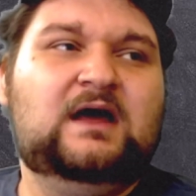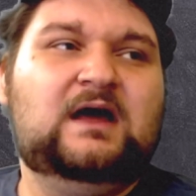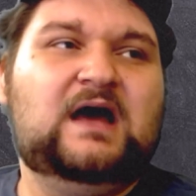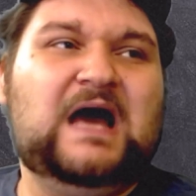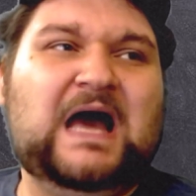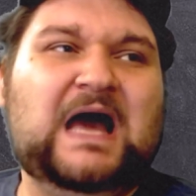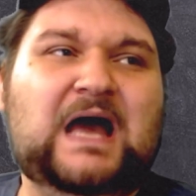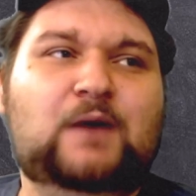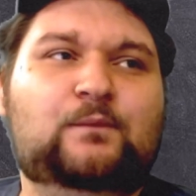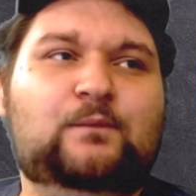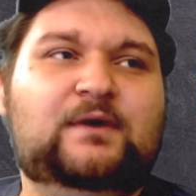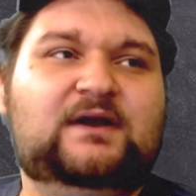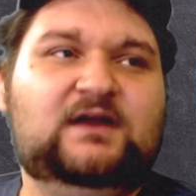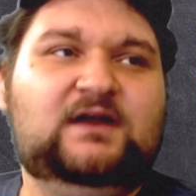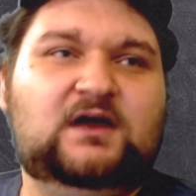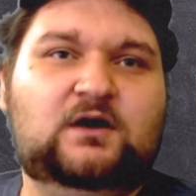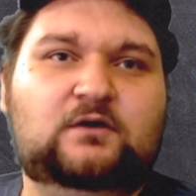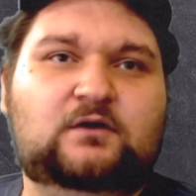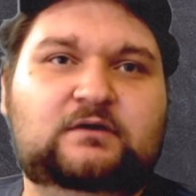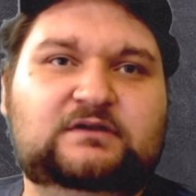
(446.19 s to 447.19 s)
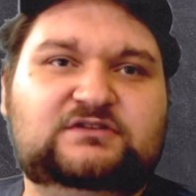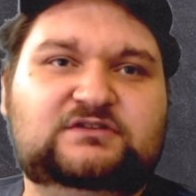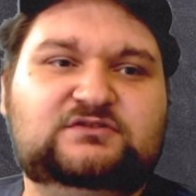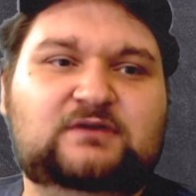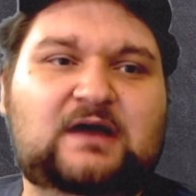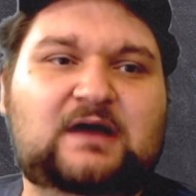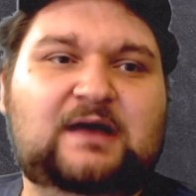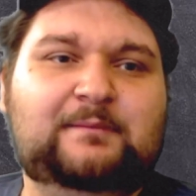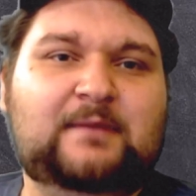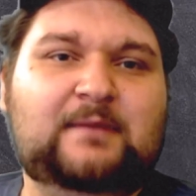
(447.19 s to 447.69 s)
I want to go and
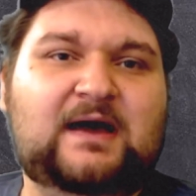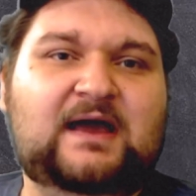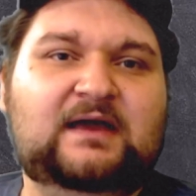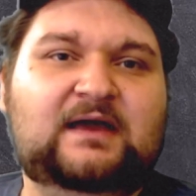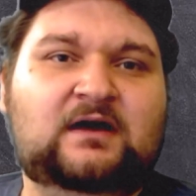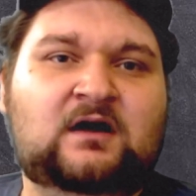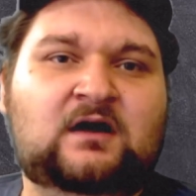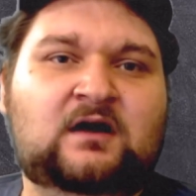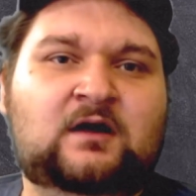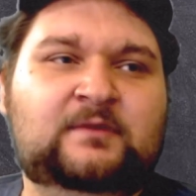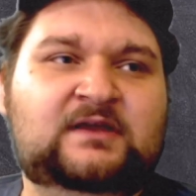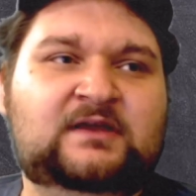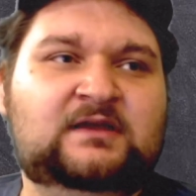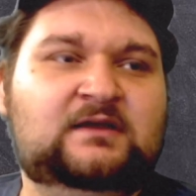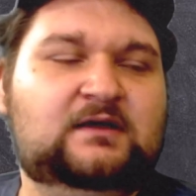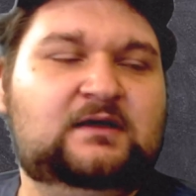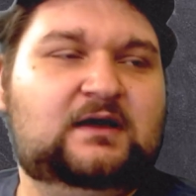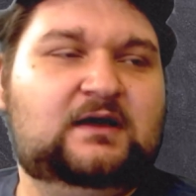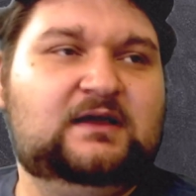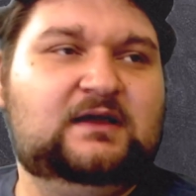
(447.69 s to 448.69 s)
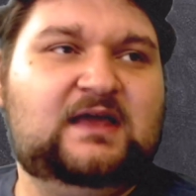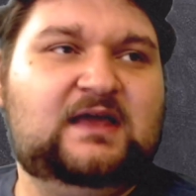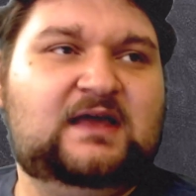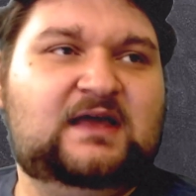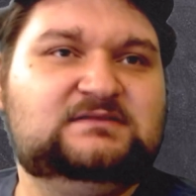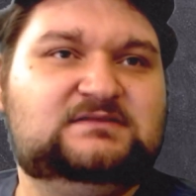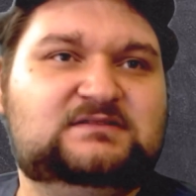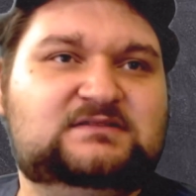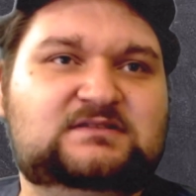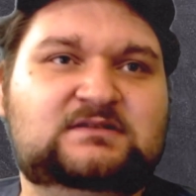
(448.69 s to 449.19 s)
try my army
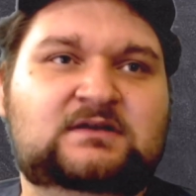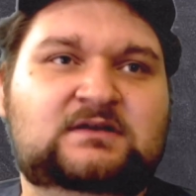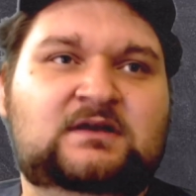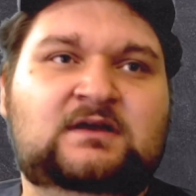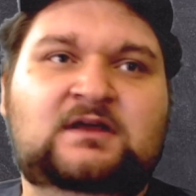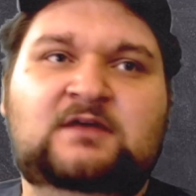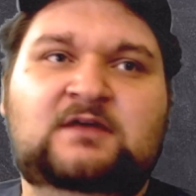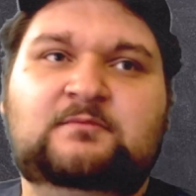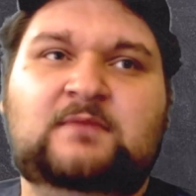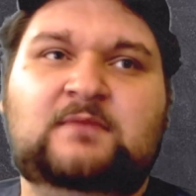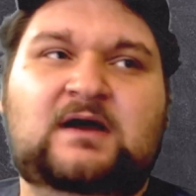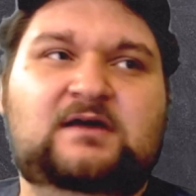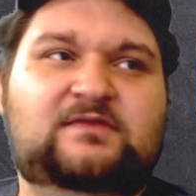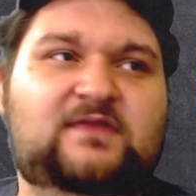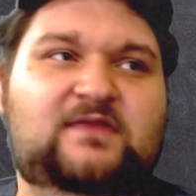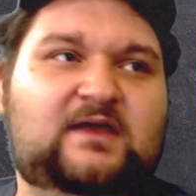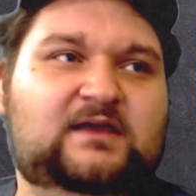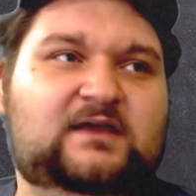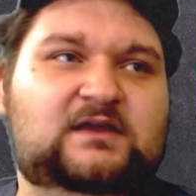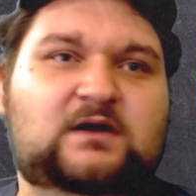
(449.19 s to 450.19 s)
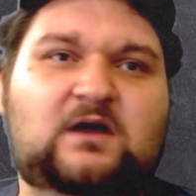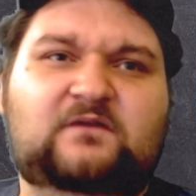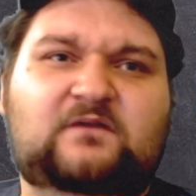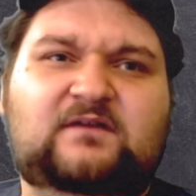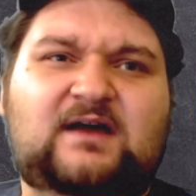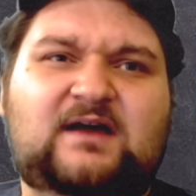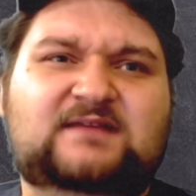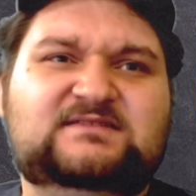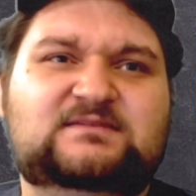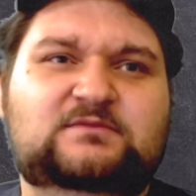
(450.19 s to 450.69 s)
against my thing. I've
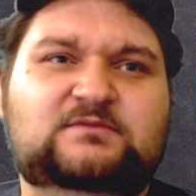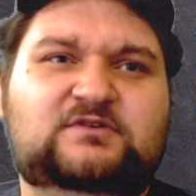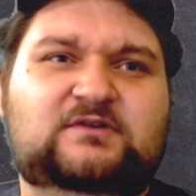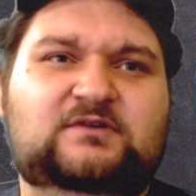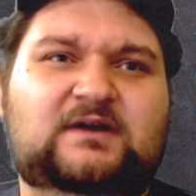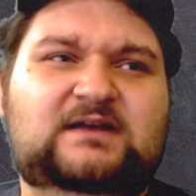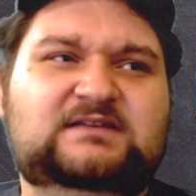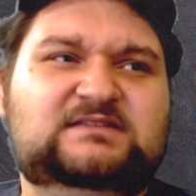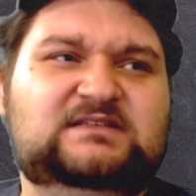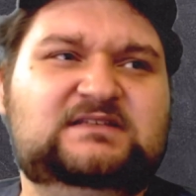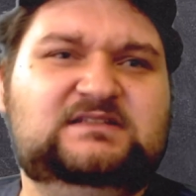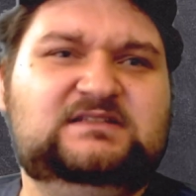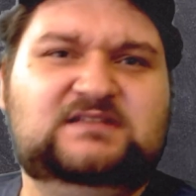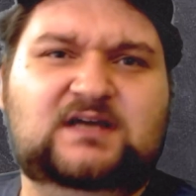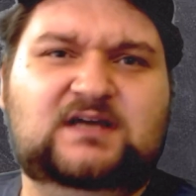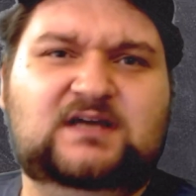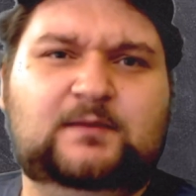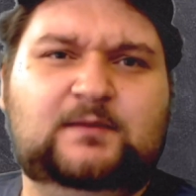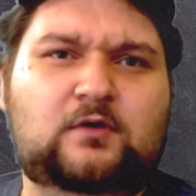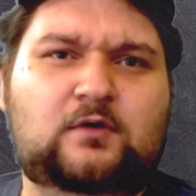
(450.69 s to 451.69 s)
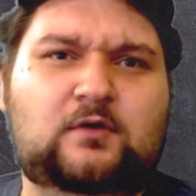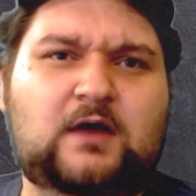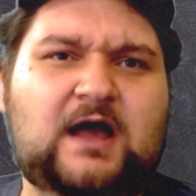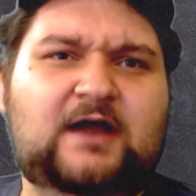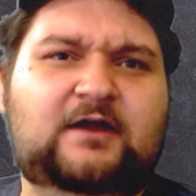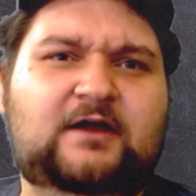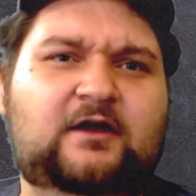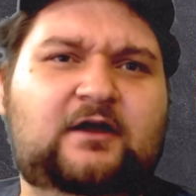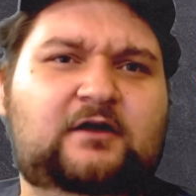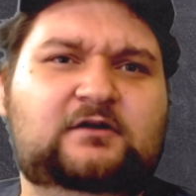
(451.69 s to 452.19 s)
got some crazy double
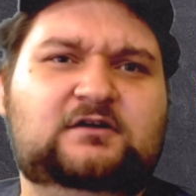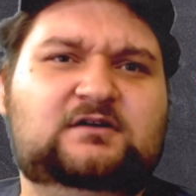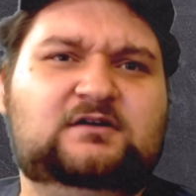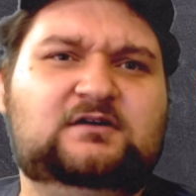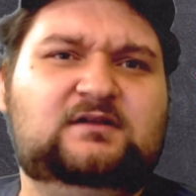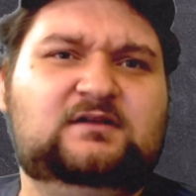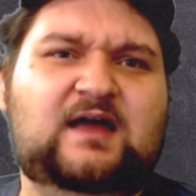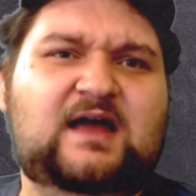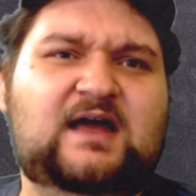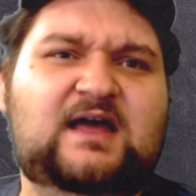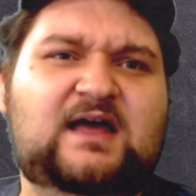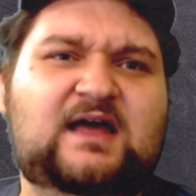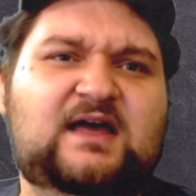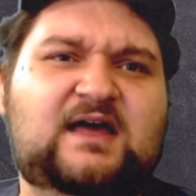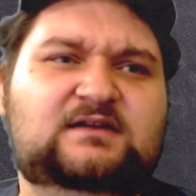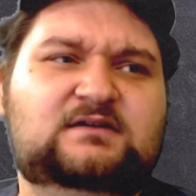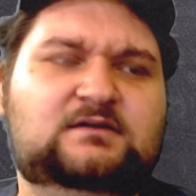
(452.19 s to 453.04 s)
ironclad,